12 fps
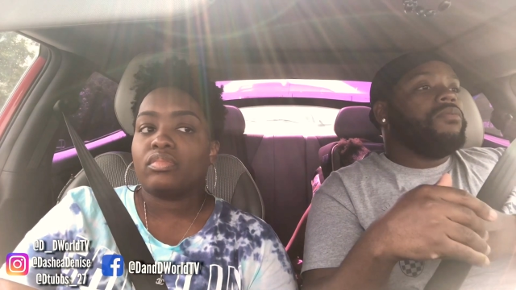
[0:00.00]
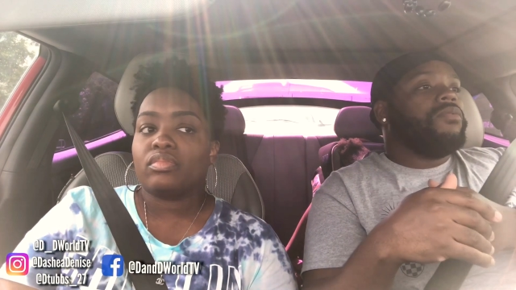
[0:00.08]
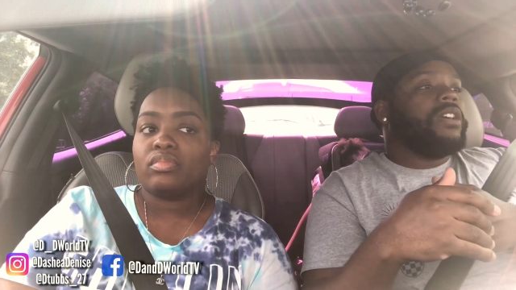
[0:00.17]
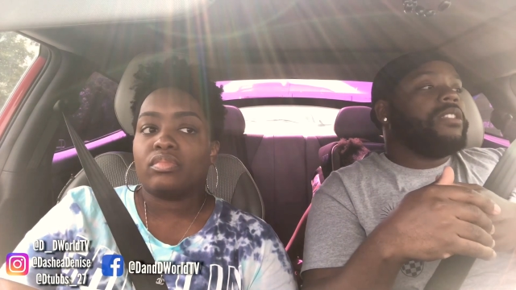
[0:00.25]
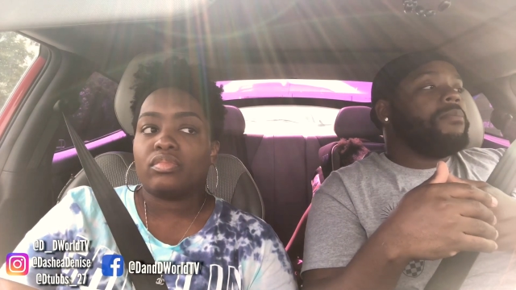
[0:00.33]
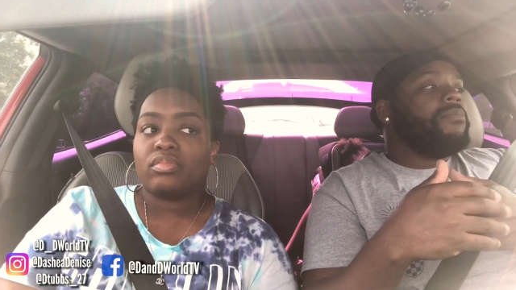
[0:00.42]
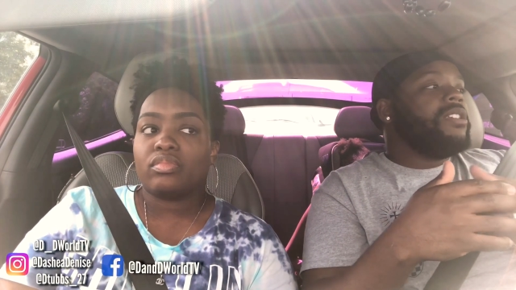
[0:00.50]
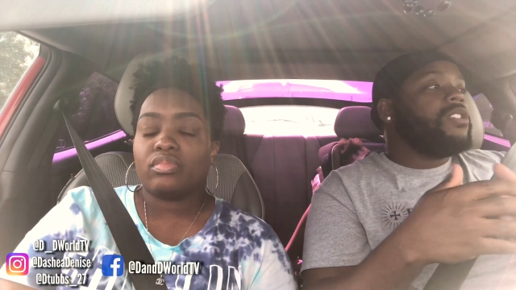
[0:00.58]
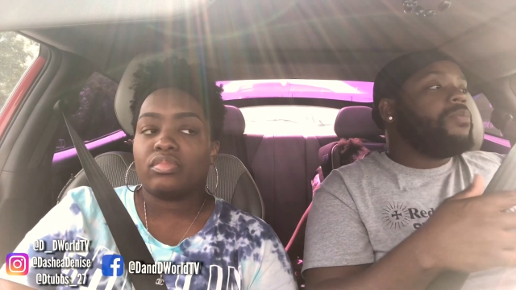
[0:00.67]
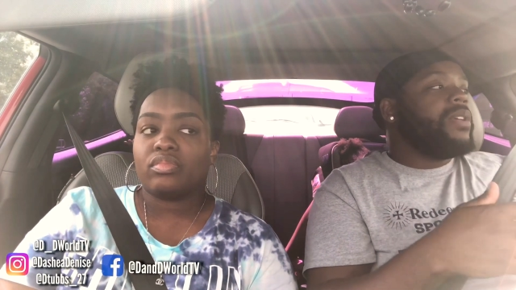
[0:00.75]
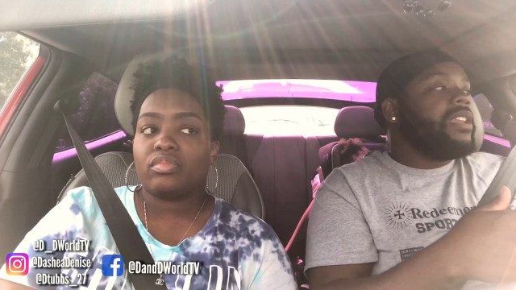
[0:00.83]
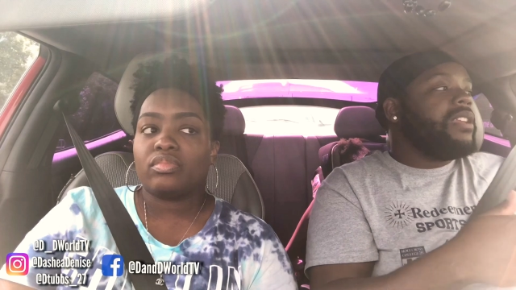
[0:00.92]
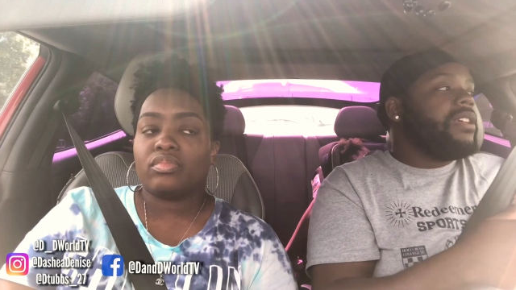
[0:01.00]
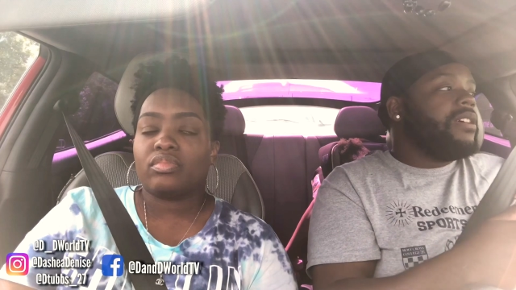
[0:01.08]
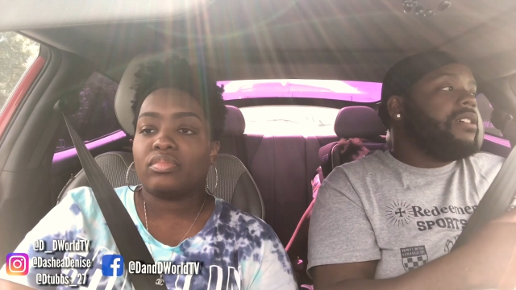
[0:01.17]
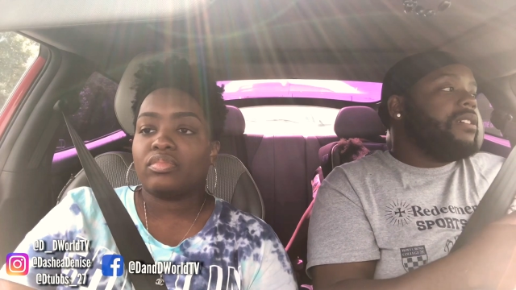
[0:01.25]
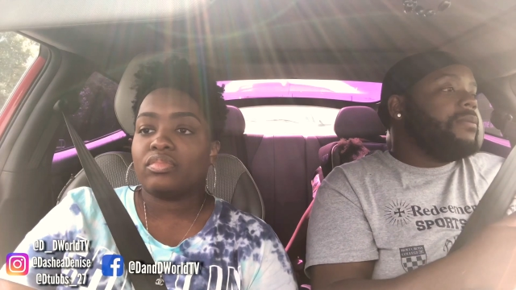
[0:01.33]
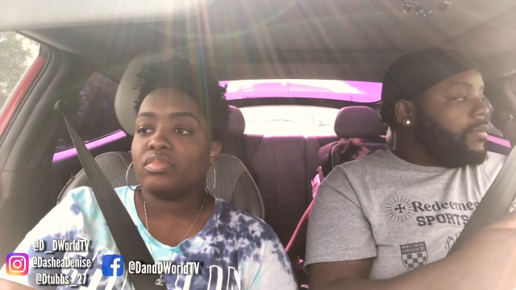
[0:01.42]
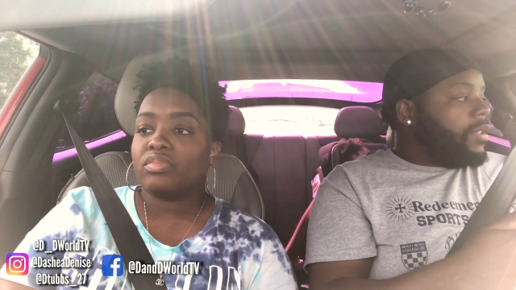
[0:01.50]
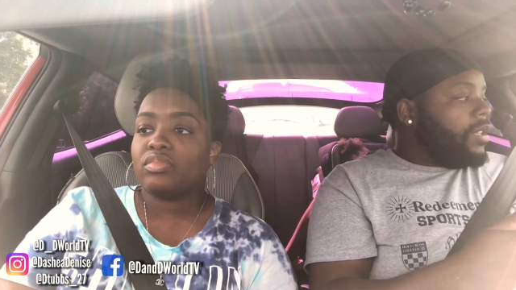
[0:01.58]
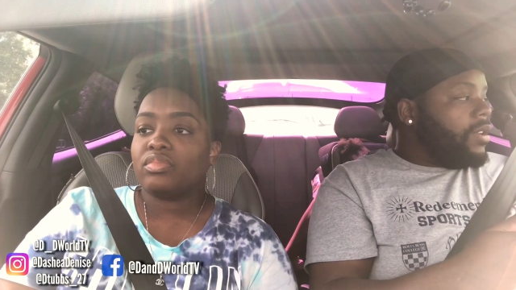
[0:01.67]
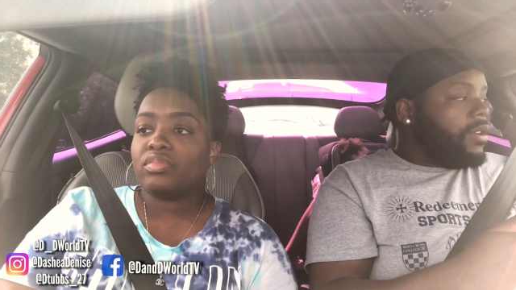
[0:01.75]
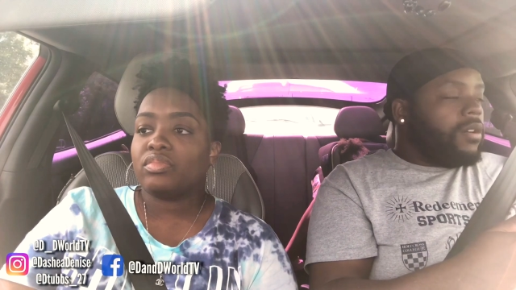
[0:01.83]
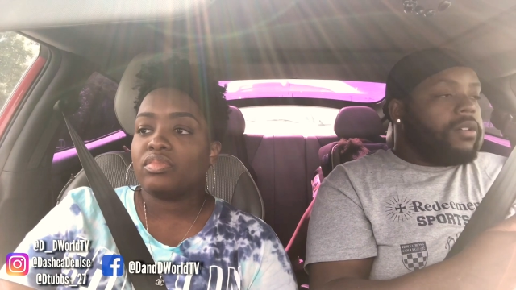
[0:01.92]
Speaker 1: rather me spending, uh,
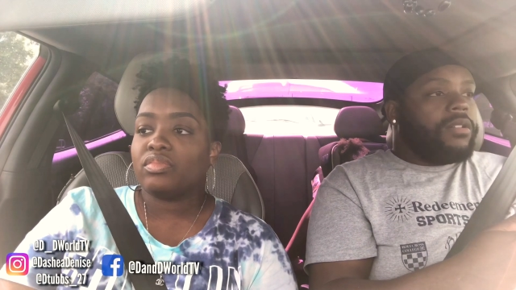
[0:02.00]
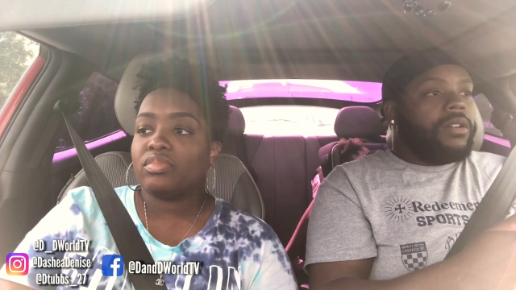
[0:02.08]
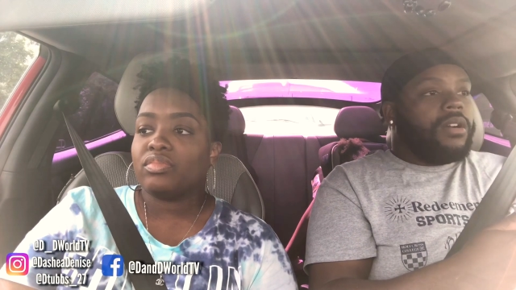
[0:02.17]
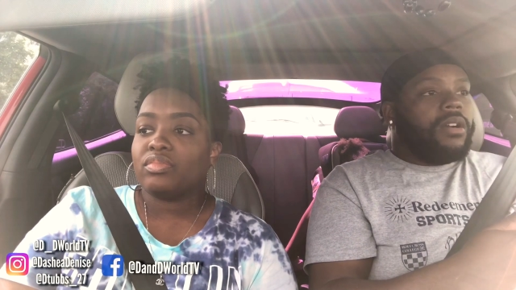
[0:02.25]
you know,